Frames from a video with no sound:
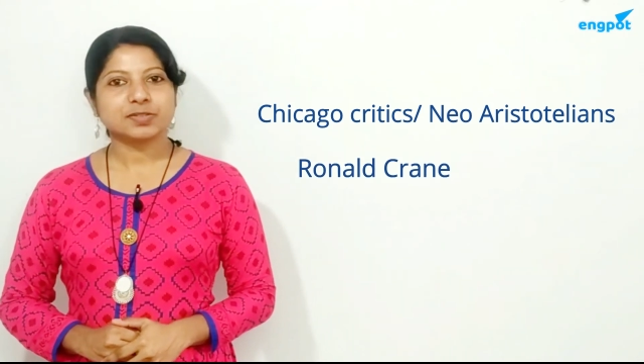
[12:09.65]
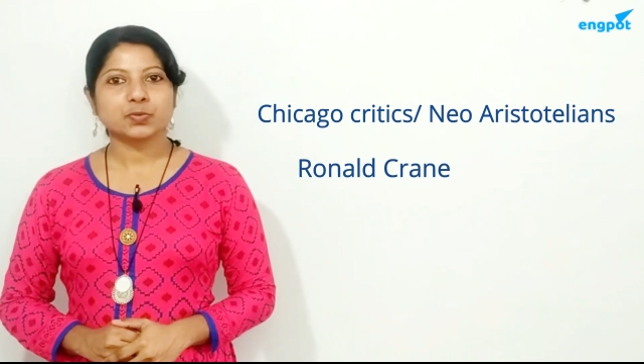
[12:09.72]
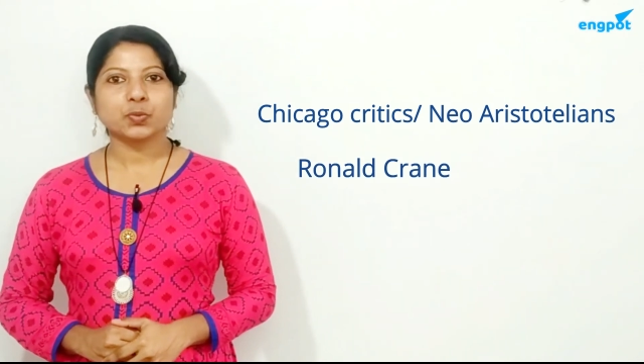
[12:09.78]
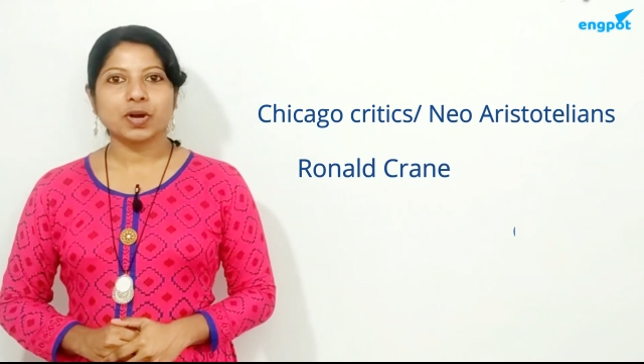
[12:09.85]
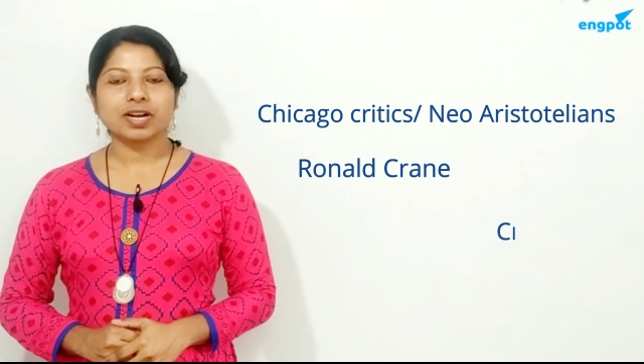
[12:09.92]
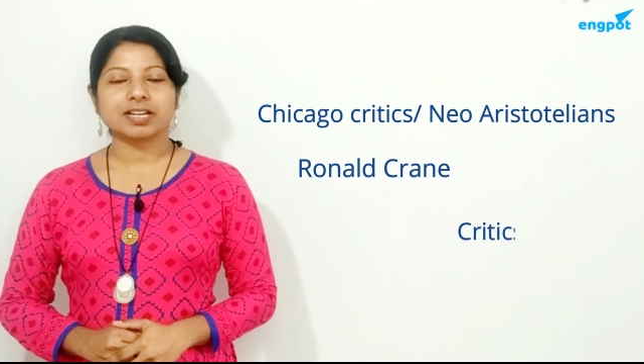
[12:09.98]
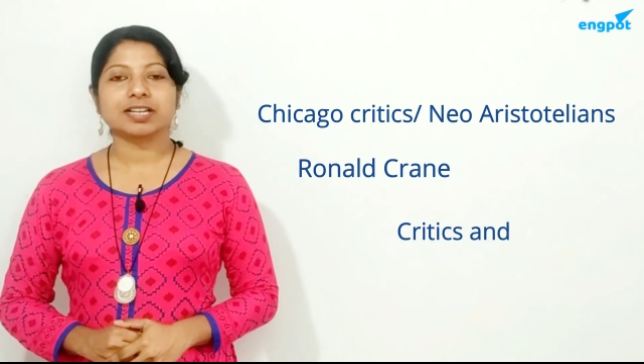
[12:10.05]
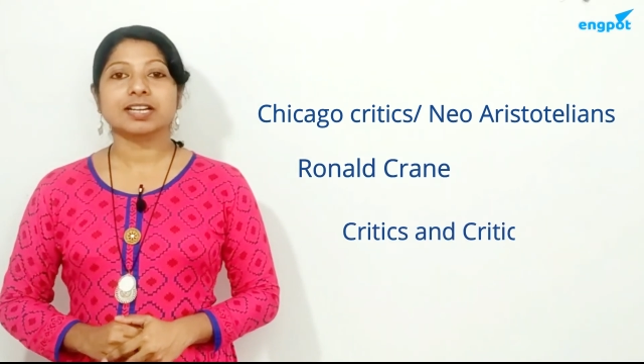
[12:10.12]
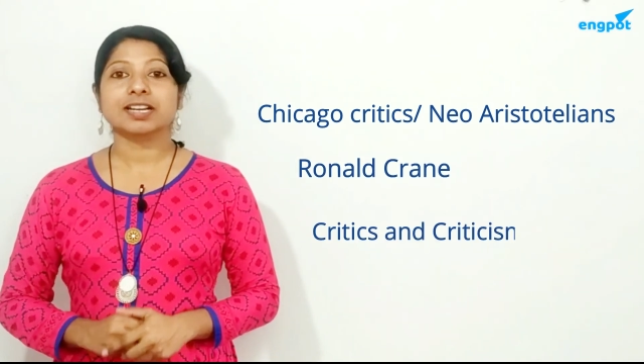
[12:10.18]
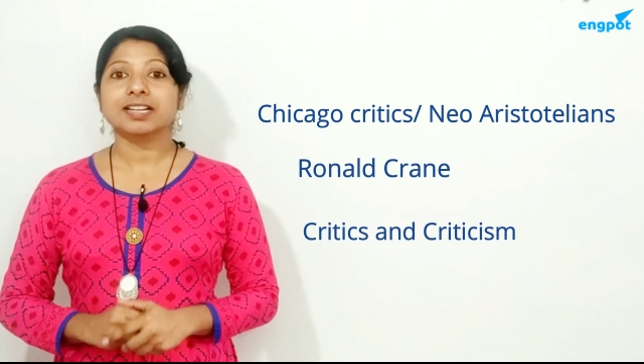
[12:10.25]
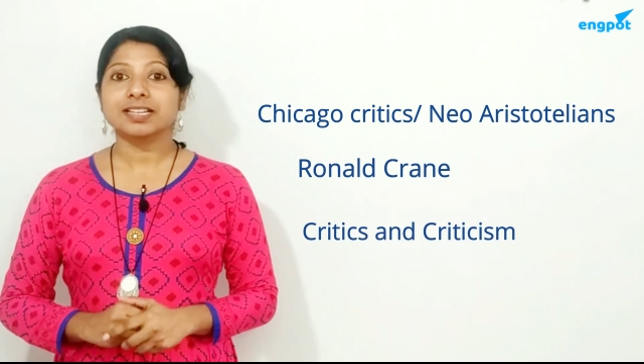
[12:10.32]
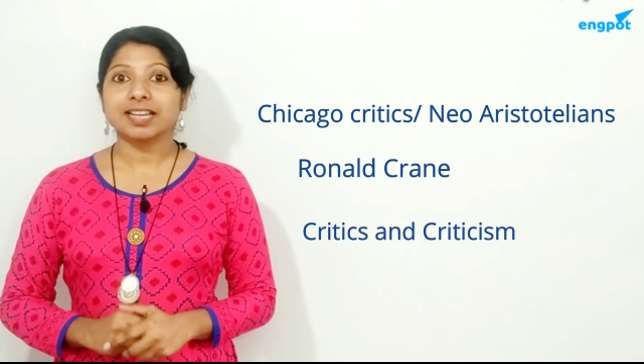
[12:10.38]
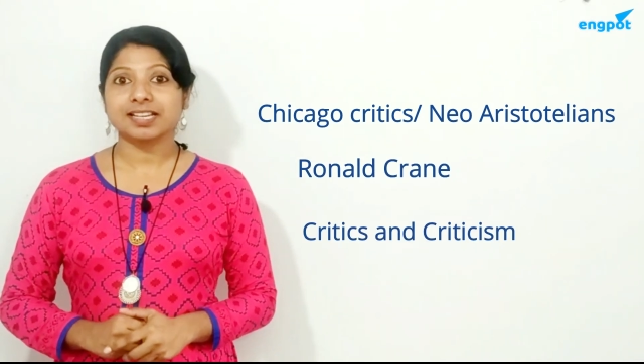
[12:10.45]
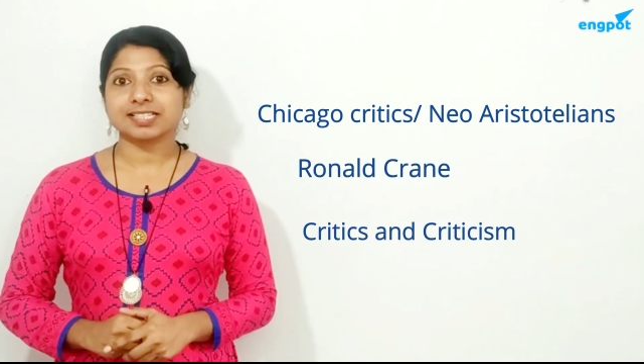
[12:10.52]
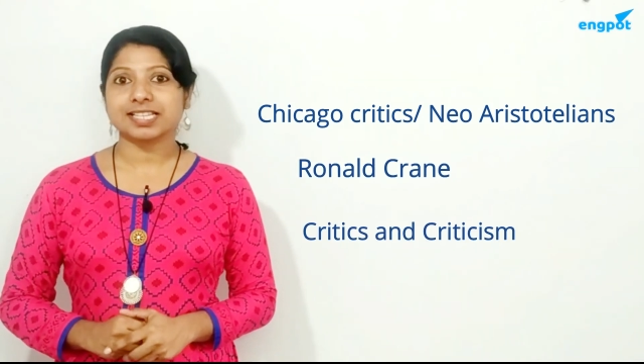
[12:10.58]
work
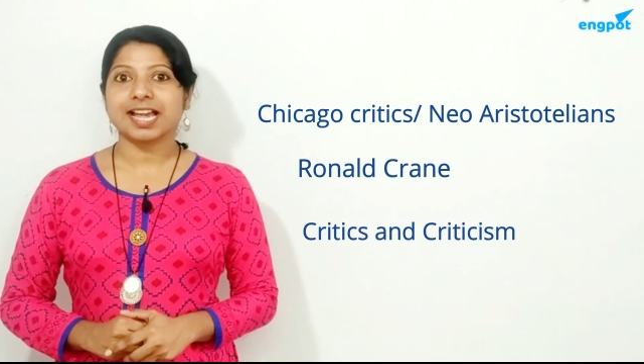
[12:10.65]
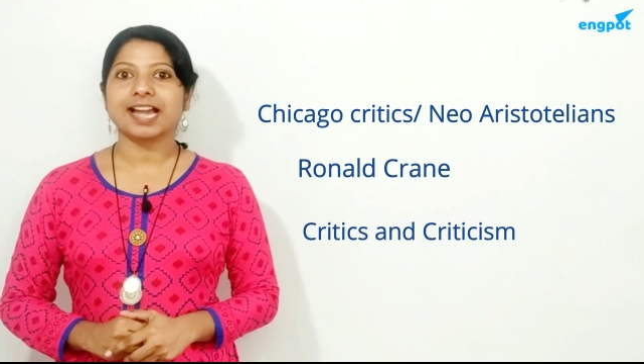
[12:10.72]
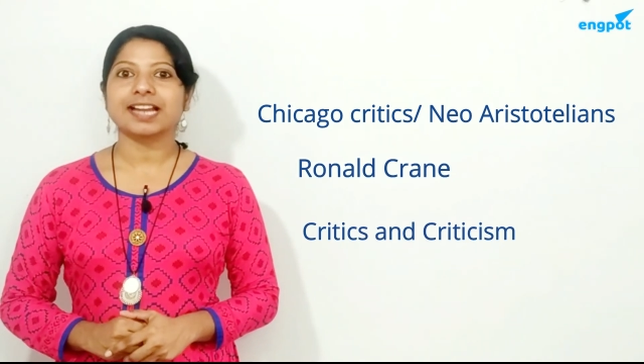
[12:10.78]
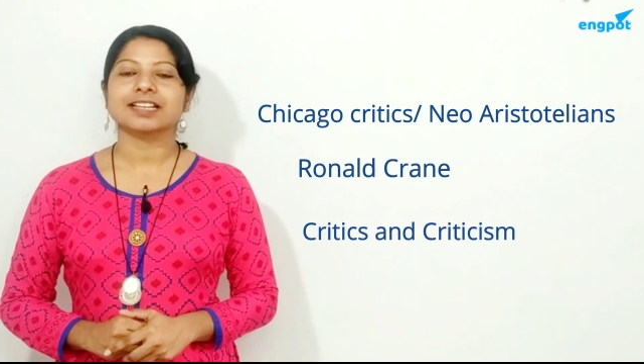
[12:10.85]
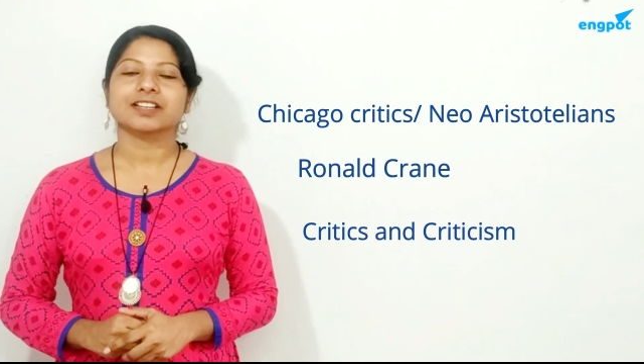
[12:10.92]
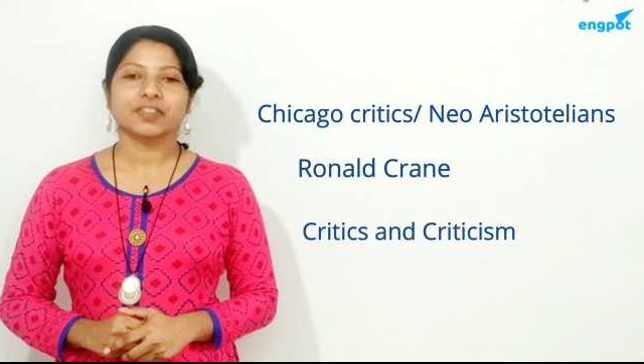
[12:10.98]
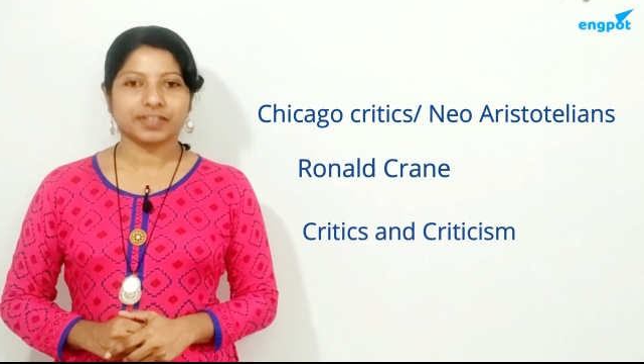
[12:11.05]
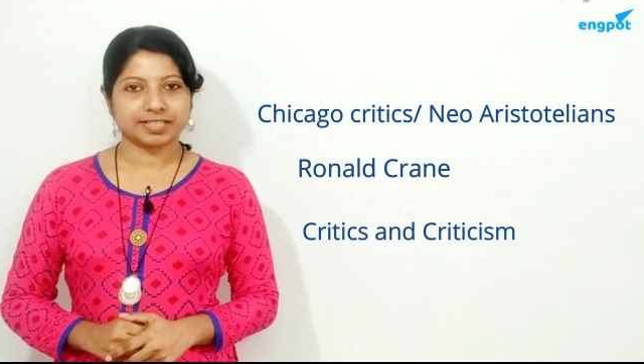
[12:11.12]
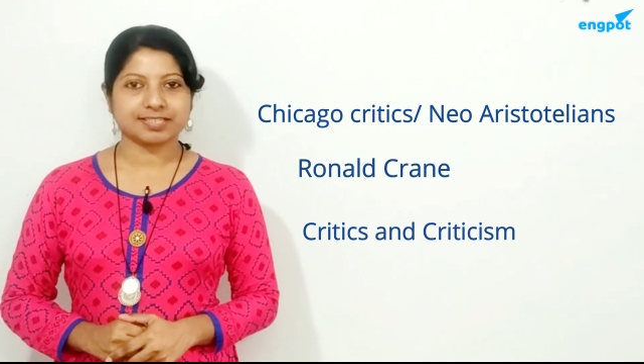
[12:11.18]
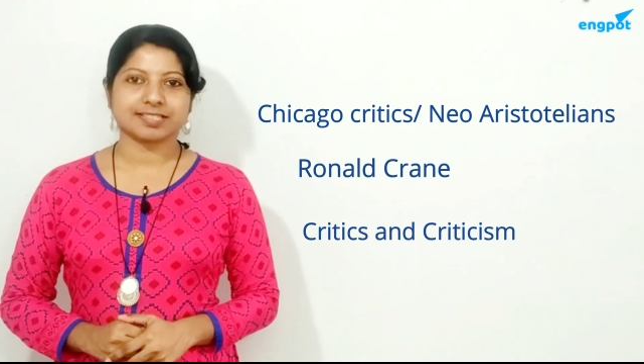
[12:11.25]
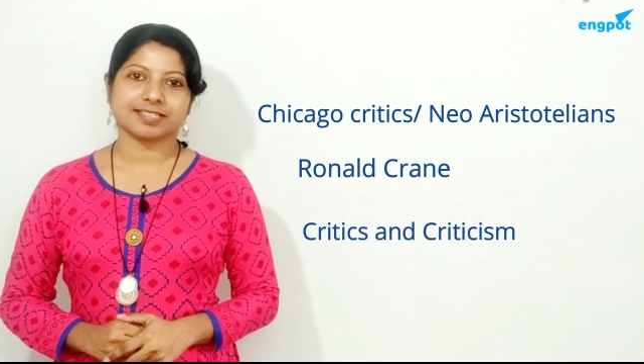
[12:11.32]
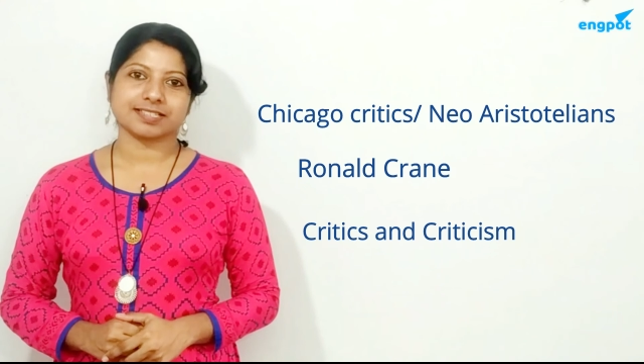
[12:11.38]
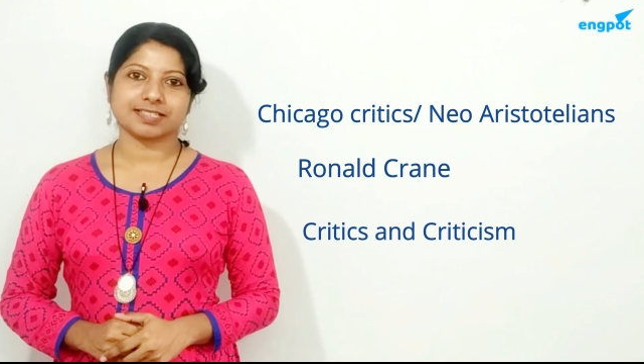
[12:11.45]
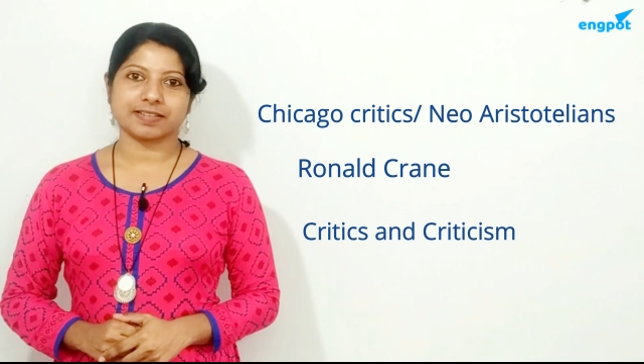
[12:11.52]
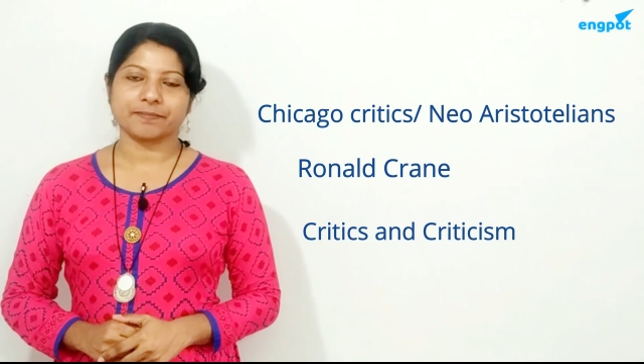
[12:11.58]
Critics and
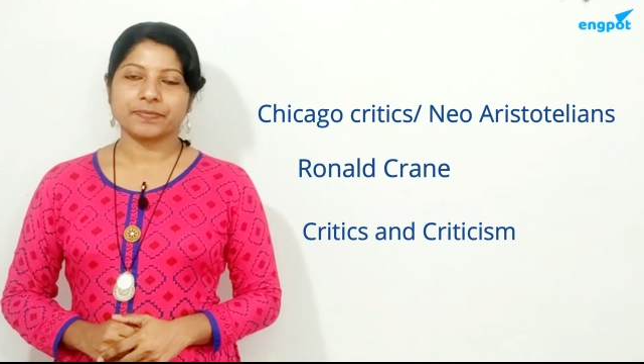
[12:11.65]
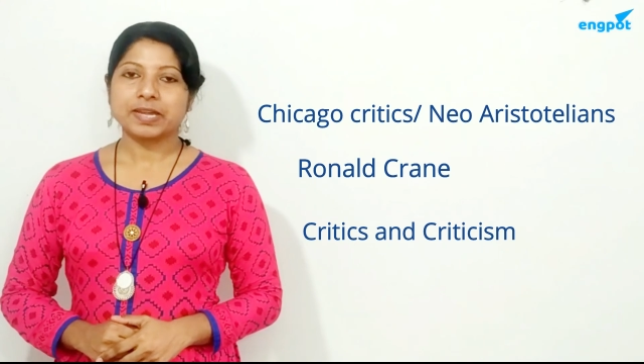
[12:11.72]
Criticism.